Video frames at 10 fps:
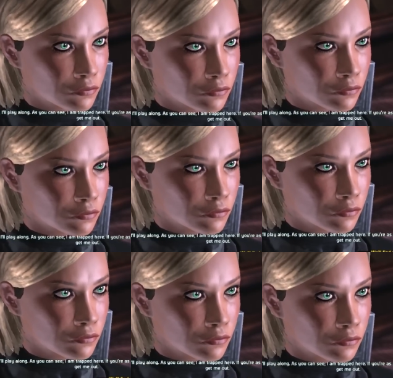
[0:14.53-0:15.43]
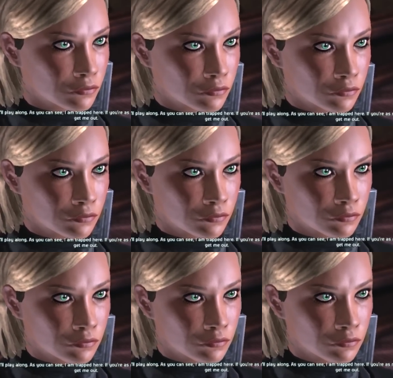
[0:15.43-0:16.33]
Uh,
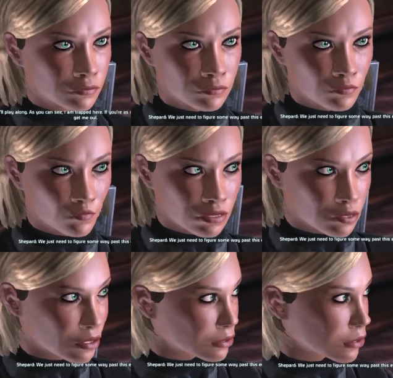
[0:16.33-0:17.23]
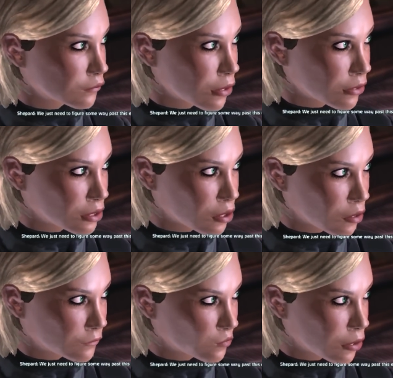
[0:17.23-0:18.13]
we'll find a way, I guess. We just need to figure
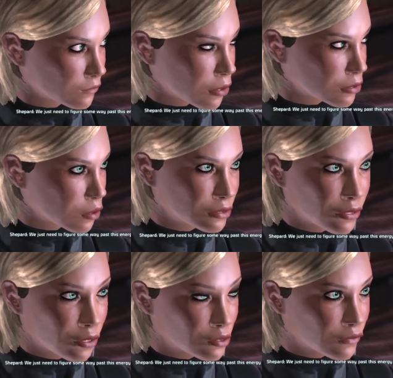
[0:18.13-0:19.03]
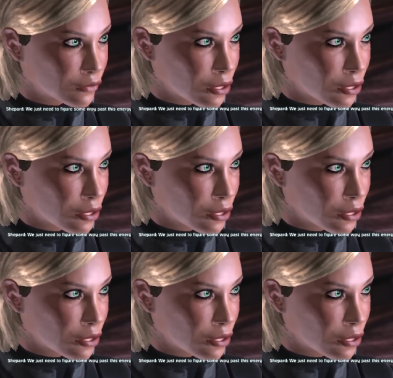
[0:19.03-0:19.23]
some way past this energy